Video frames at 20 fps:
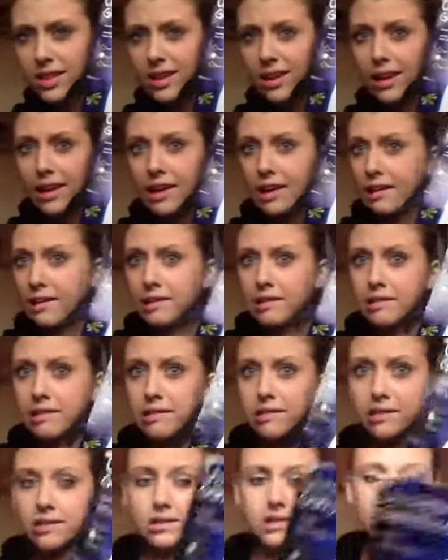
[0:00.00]
guy,
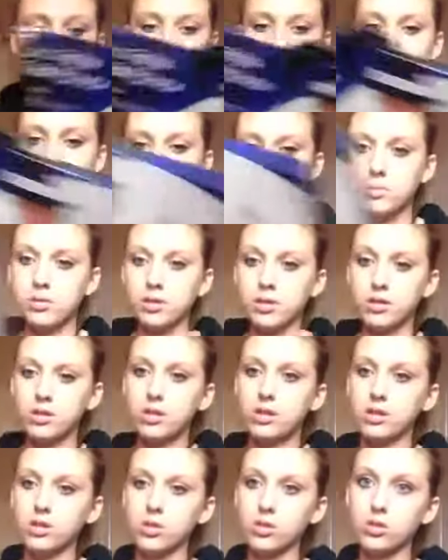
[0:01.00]
but
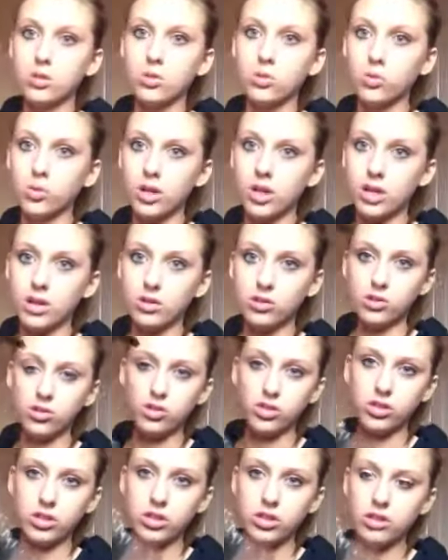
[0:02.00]
like with
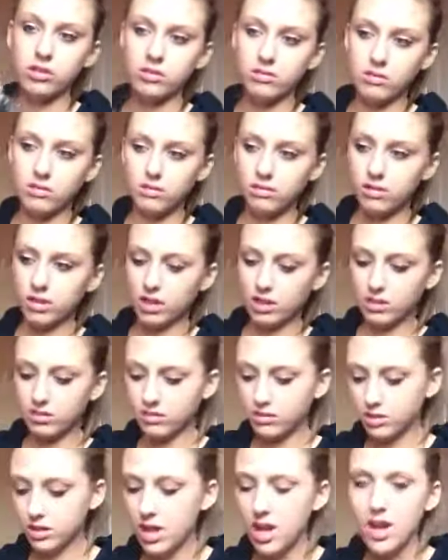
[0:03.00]
co-hangers here and
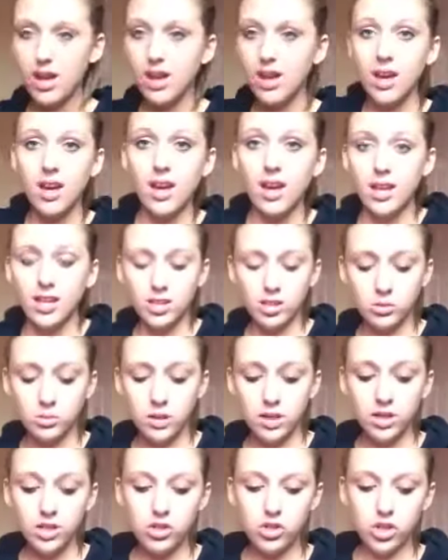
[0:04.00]
things. He's
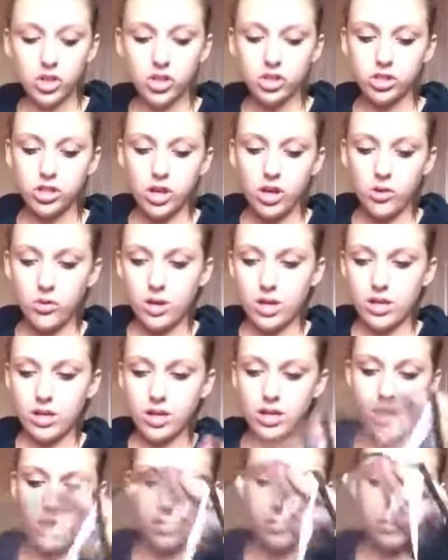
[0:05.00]
wearing it just now, and
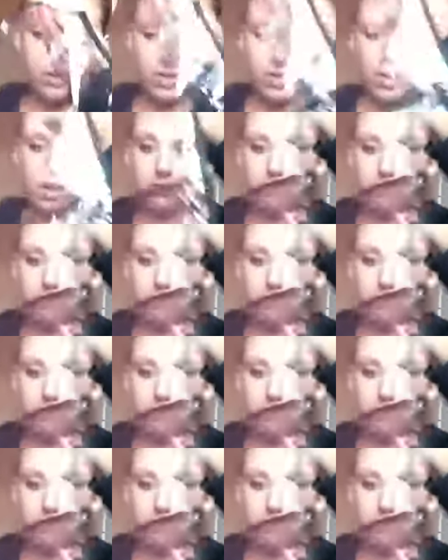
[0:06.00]
it came in this